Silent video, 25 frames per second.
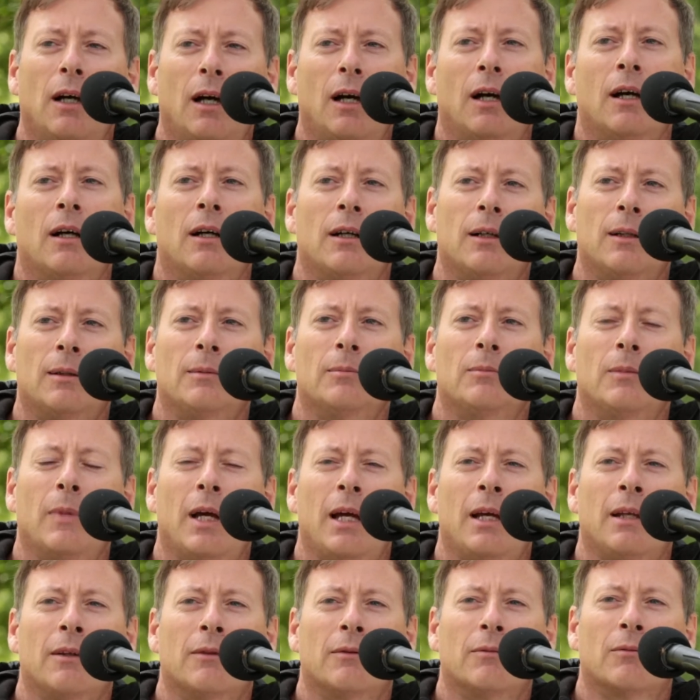
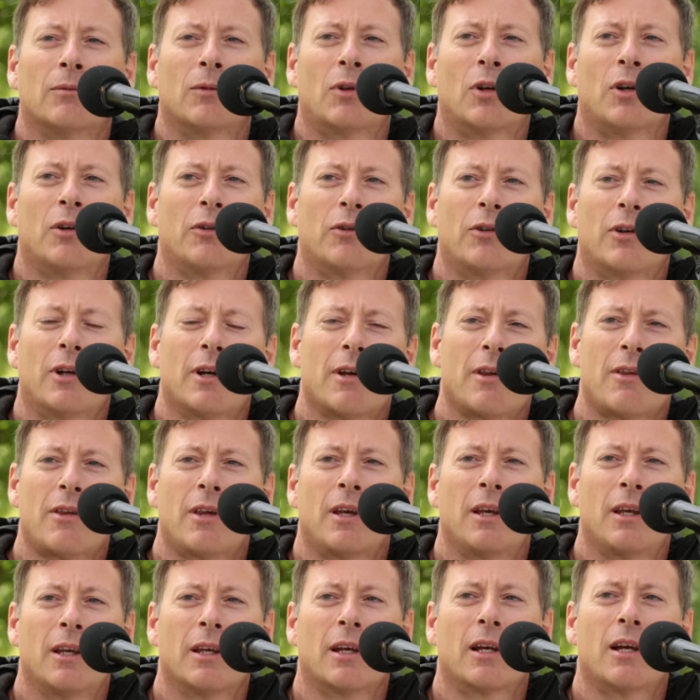And
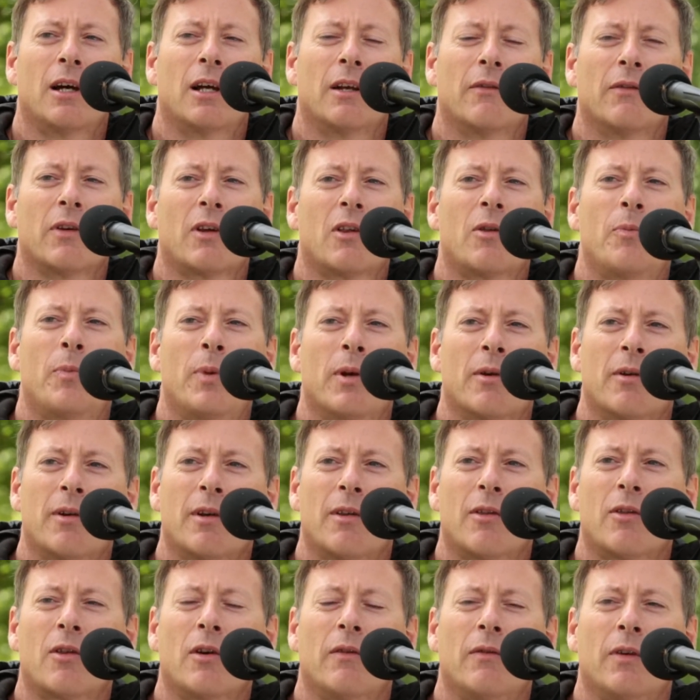contrasting a kind of
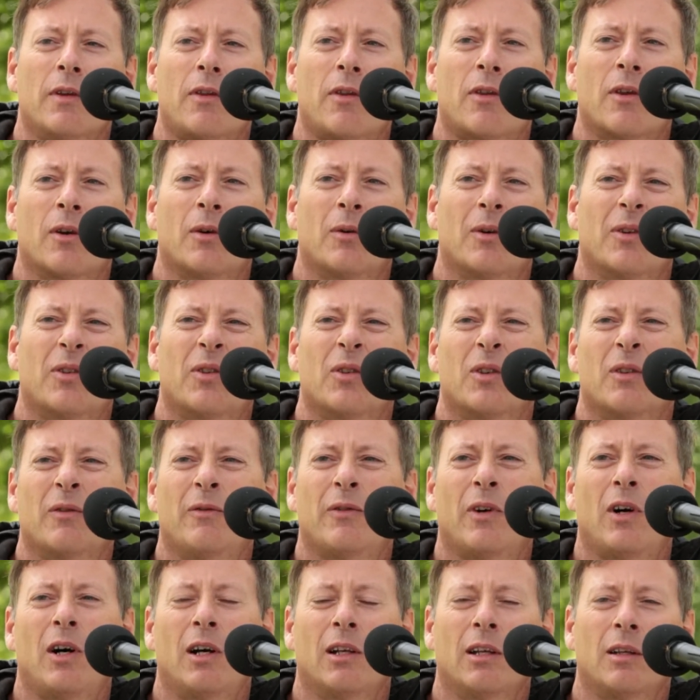experience of it, so a sort of
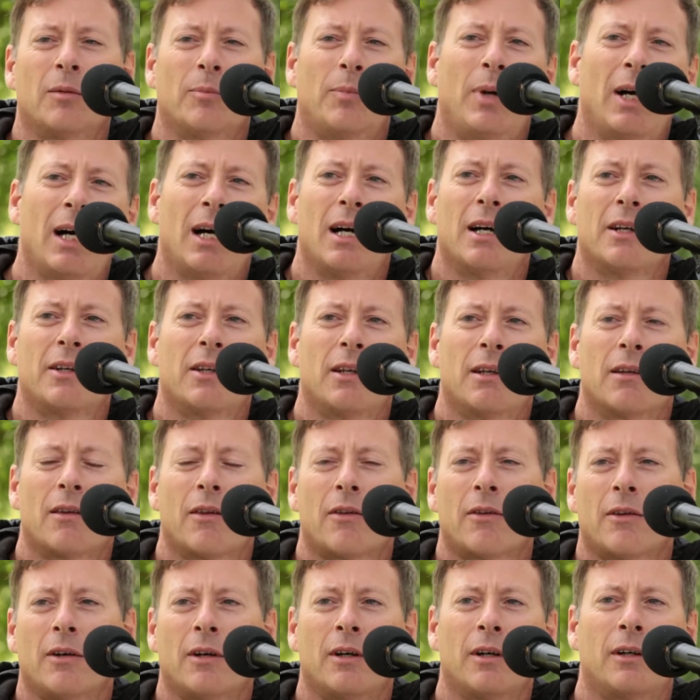violent party
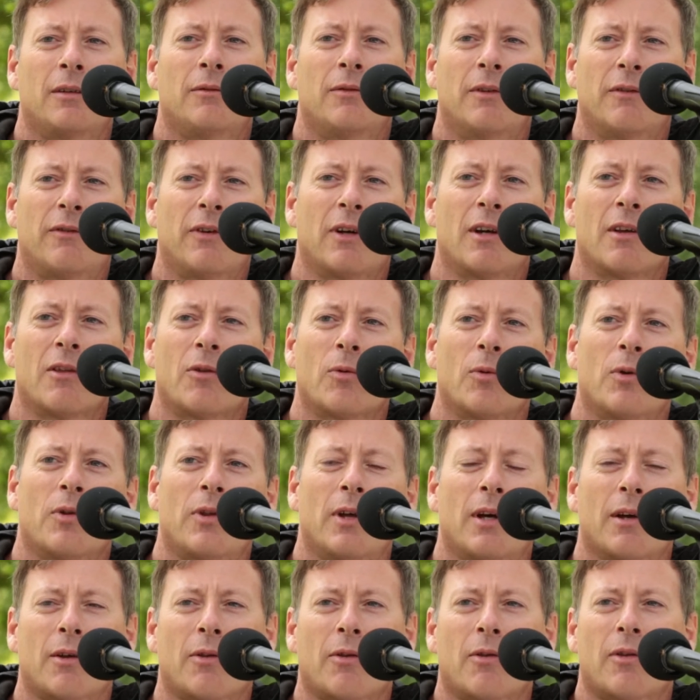inside the
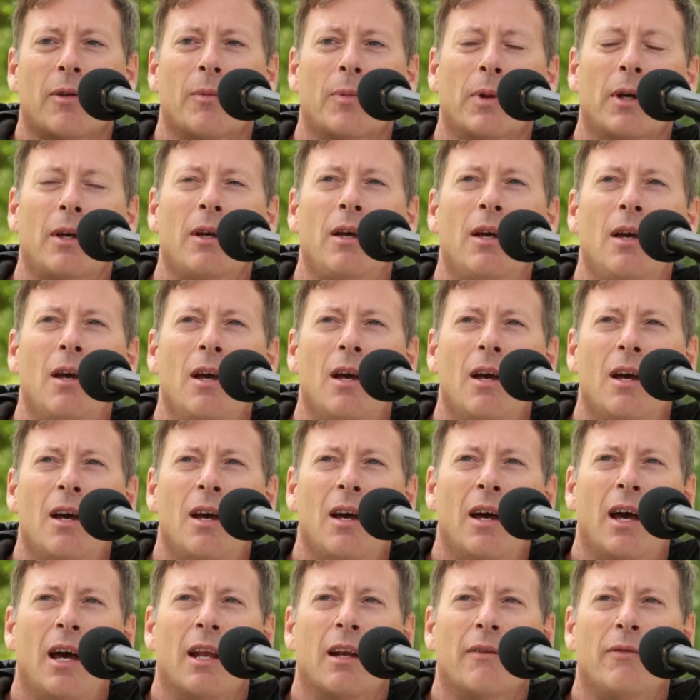Farnsworth house or something.
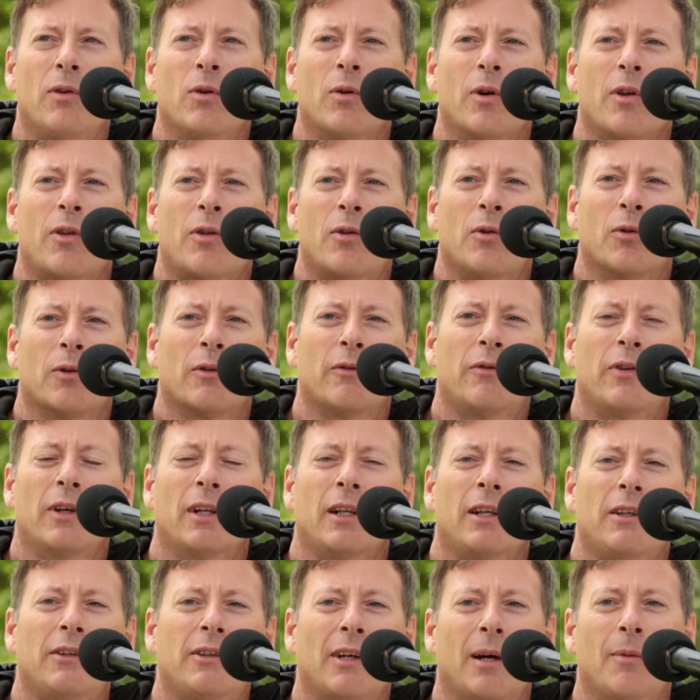And I've always thought in
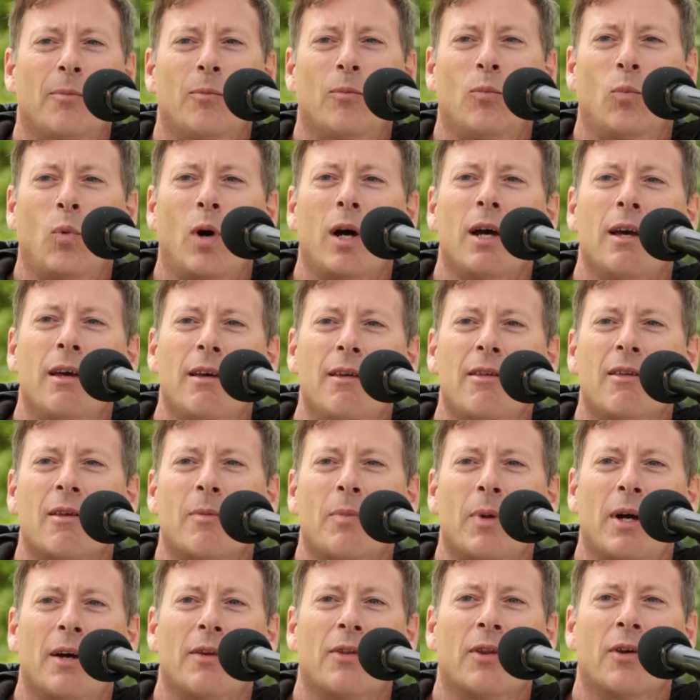fairly dumb ways
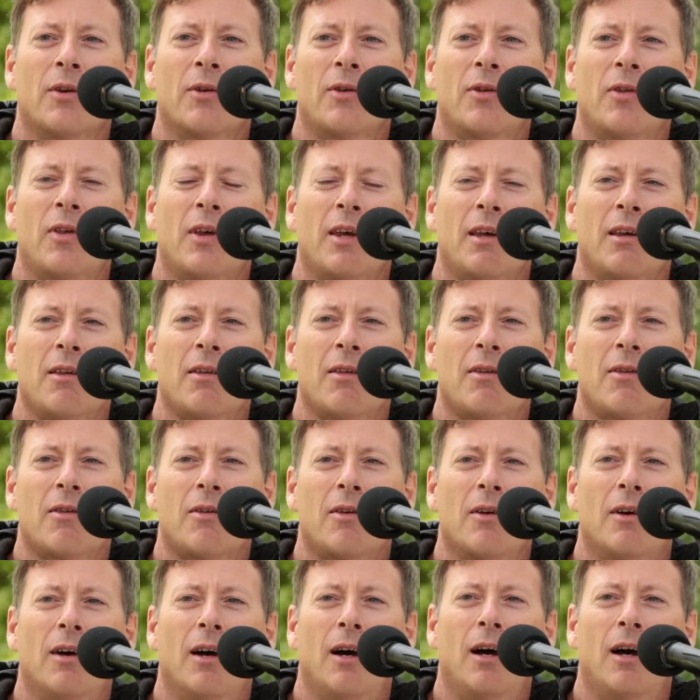about those things.